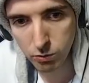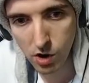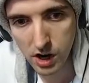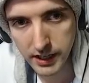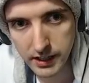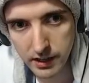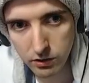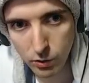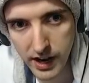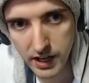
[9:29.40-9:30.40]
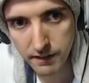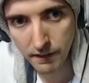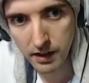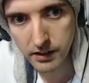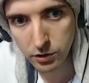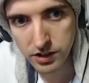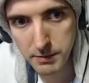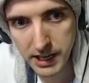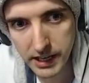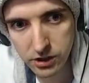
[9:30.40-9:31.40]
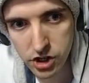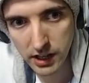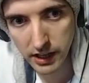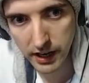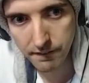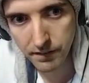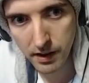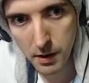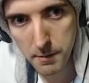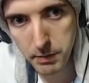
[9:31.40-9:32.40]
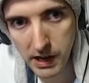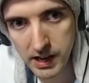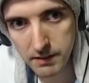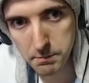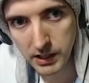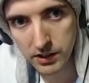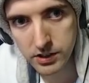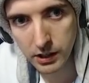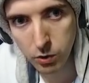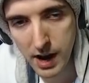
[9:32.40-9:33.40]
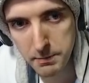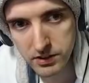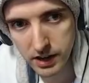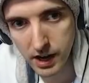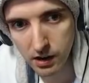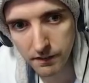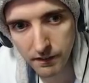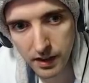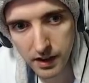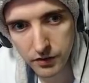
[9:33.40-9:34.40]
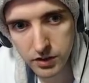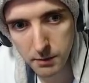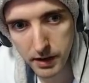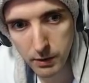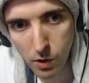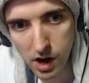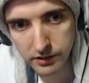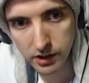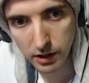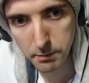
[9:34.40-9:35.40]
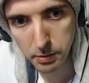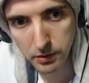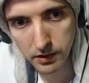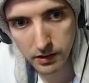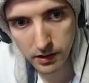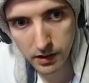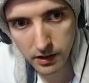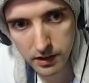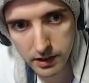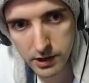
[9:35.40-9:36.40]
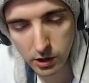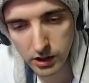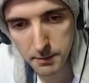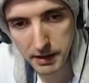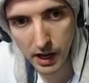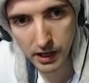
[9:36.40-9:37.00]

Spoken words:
walking this way, they'll see me hitting Shelly. But because the crab is there, if somebody walks up, they're gonna be like,